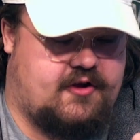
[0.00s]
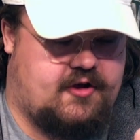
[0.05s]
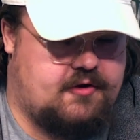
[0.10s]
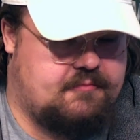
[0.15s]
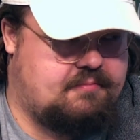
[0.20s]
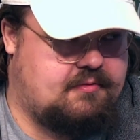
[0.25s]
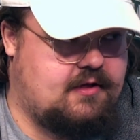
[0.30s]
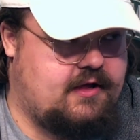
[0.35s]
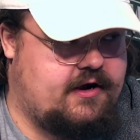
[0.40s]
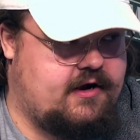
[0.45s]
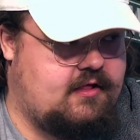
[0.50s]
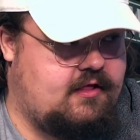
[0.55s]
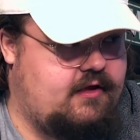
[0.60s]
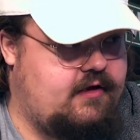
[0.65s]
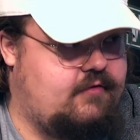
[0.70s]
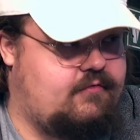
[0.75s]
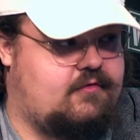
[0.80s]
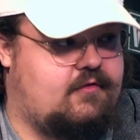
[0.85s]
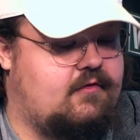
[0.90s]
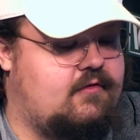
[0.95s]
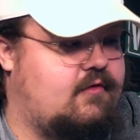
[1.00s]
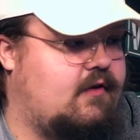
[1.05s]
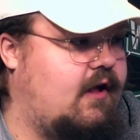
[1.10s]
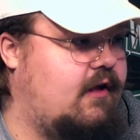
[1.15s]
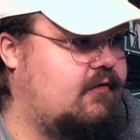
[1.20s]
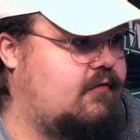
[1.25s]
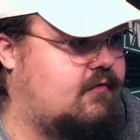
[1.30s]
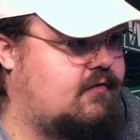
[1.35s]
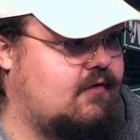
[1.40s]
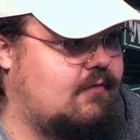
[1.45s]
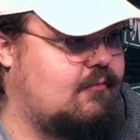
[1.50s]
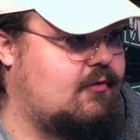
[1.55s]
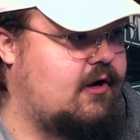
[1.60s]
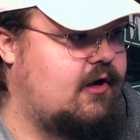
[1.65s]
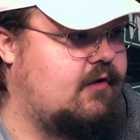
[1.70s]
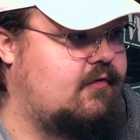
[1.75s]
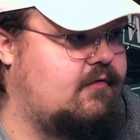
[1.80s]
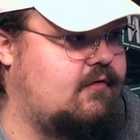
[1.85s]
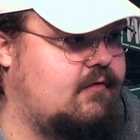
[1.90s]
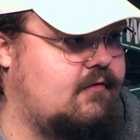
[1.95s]
a good player leaves and signs with someone
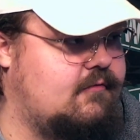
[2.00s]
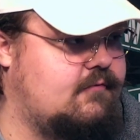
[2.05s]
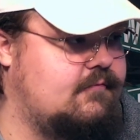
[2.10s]
else.